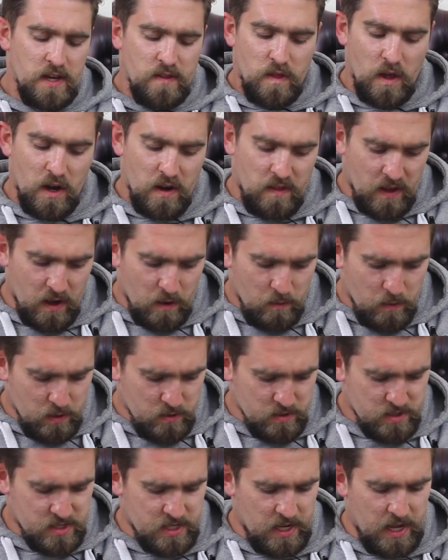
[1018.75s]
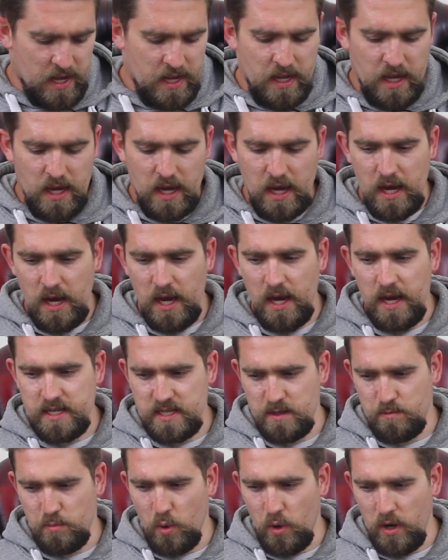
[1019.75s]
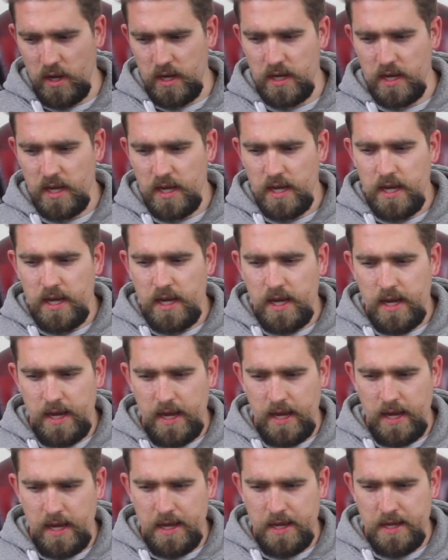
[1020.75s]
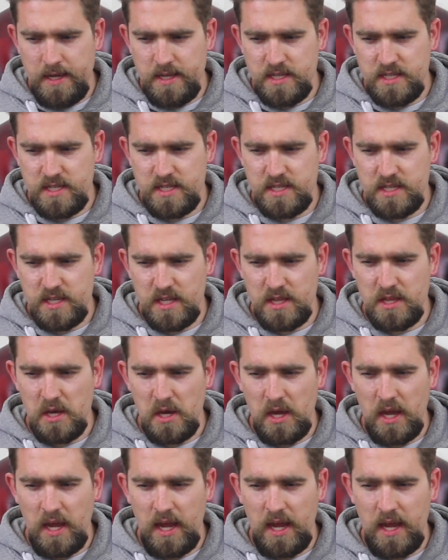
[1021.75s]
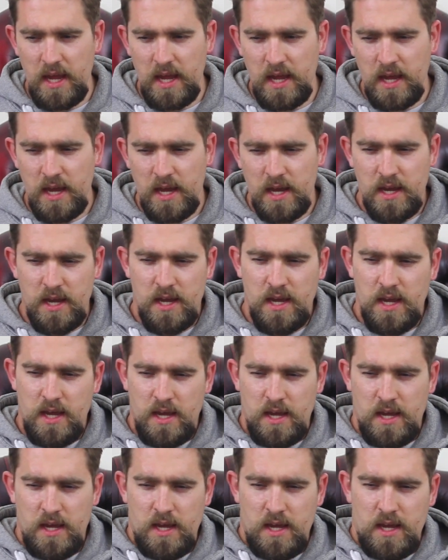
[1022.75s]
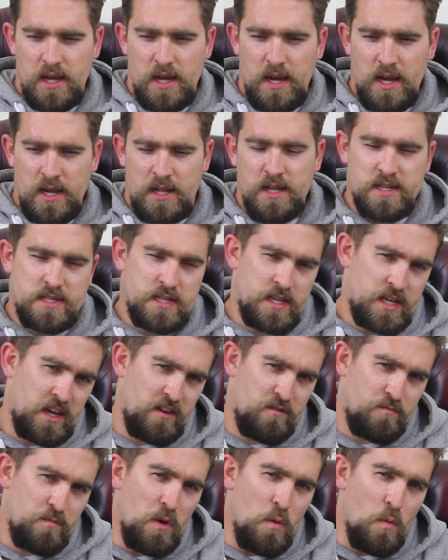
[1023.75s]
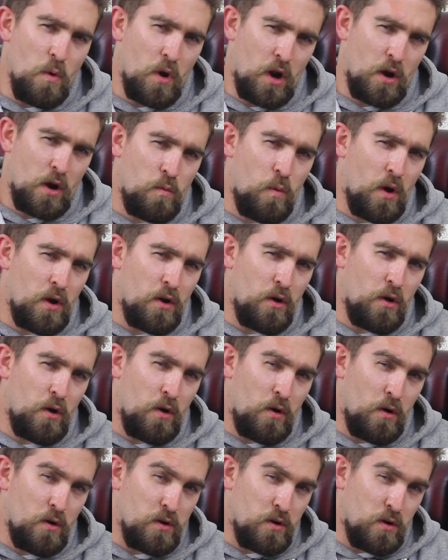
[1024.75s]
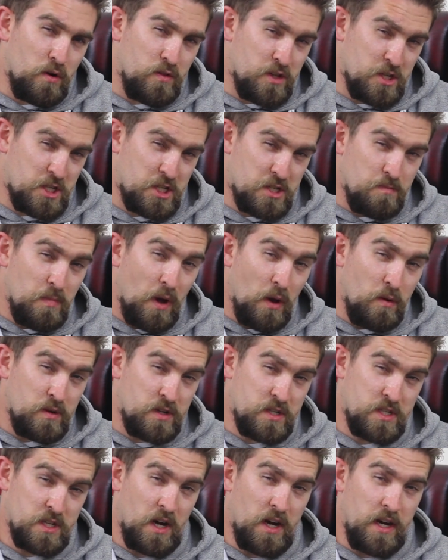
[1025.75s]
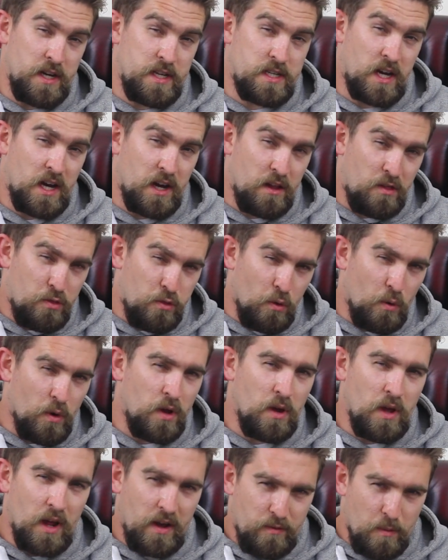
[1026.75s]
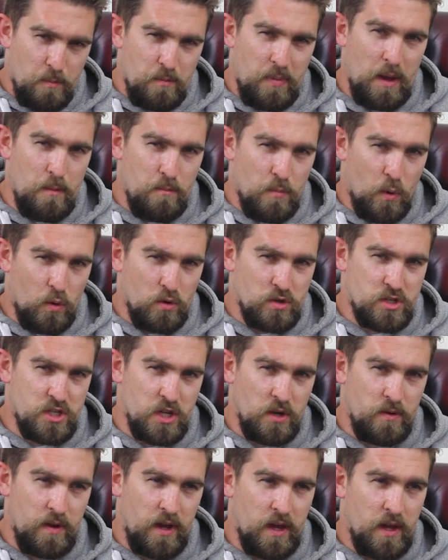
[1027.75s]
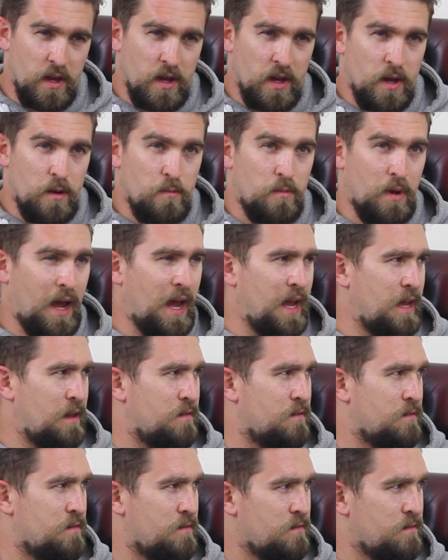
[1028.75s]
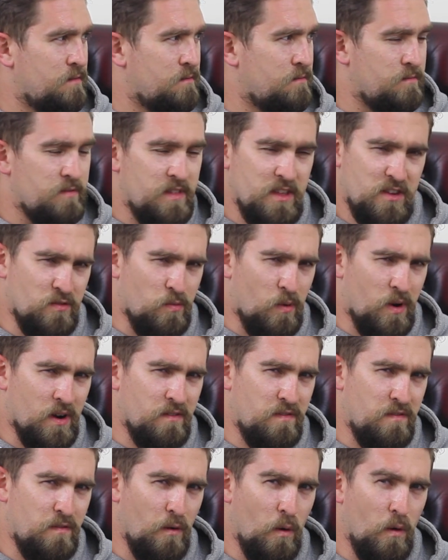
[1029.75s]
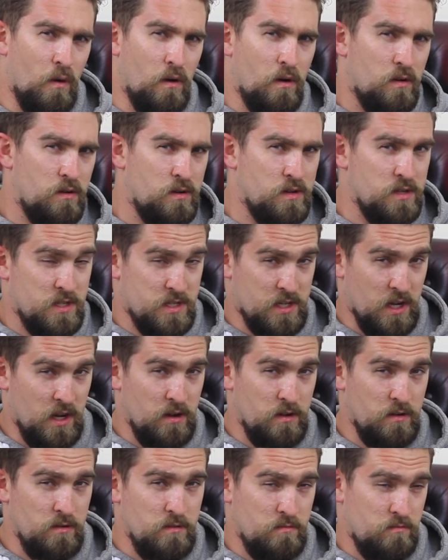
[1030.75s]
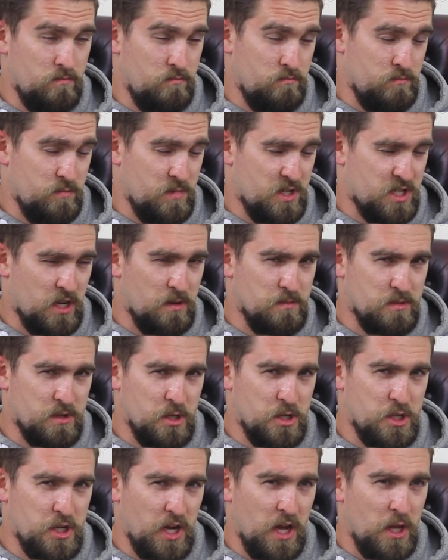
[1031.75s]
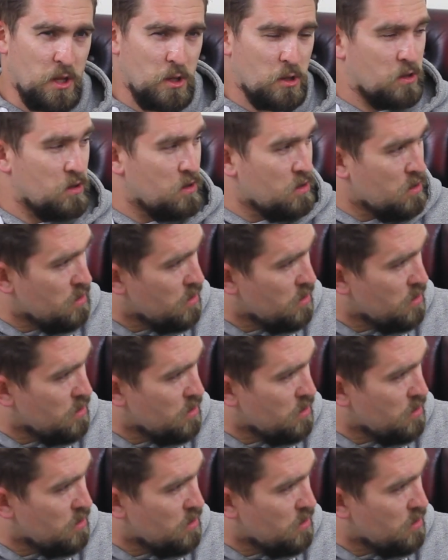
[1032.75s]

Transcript: The only thing I will say as a point is that it doesn't give me what want on the smoke side. I thought it would have a bit more to it, but hey, this is one of 4, so times could change.